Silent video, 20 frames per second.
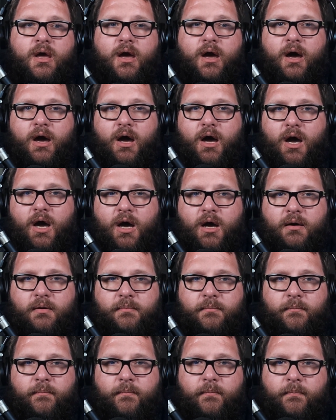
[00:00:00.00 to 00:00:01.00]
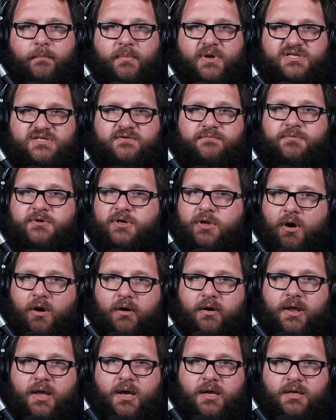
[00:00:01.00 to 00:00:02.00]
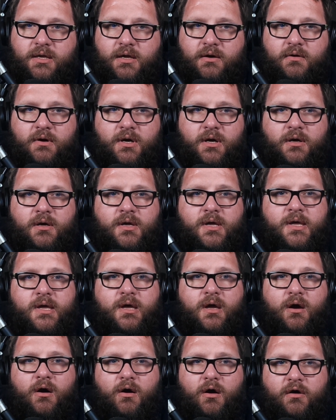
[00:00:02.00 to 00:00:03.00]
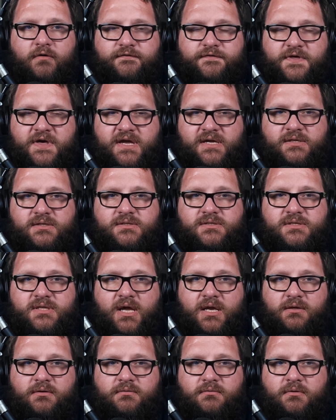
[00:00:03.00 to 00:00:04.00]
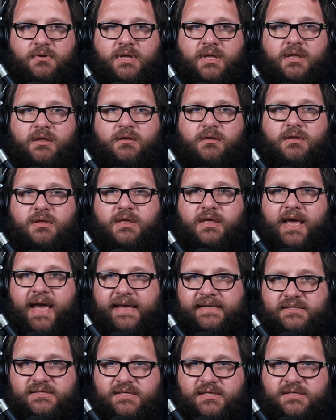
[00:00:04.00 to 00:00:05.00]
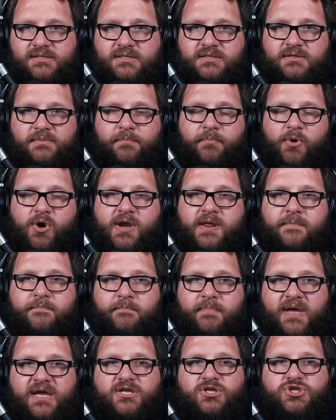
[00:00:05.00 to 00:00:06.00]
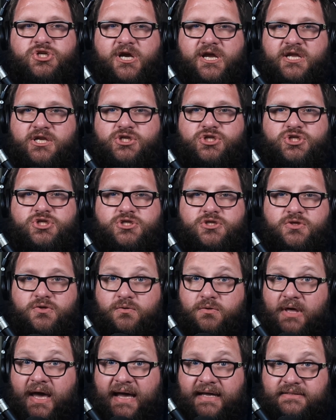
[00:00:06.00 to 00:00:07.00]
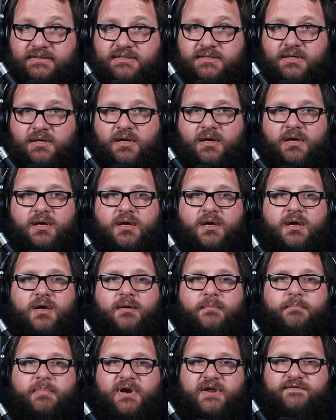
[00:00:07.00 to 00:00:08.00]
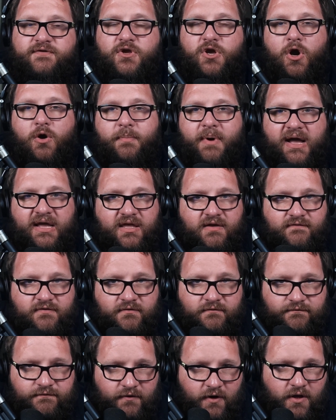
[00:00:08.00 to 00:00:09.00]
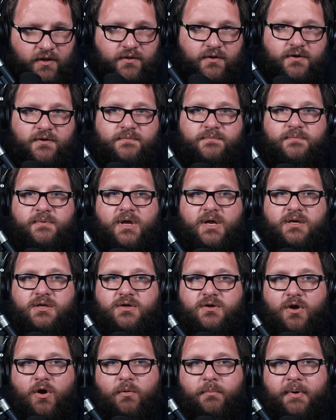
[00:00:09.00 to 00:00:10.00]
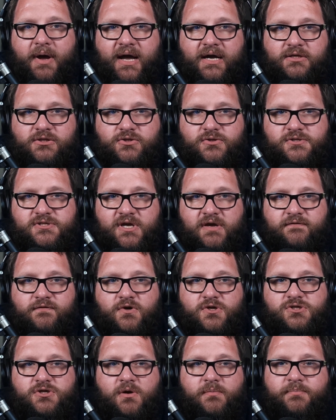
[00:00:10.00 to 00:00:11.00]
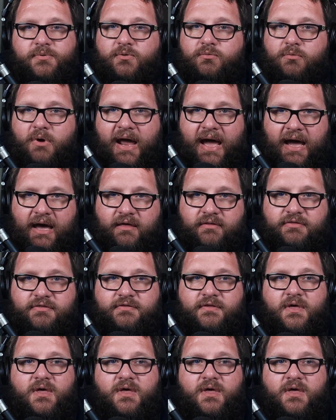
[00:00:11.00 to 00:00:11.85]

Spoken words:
Mr. Pandaria era of things, then yes, this is a pretty big change to that. But if you go back even further and you go back to, say, for example, Wrath,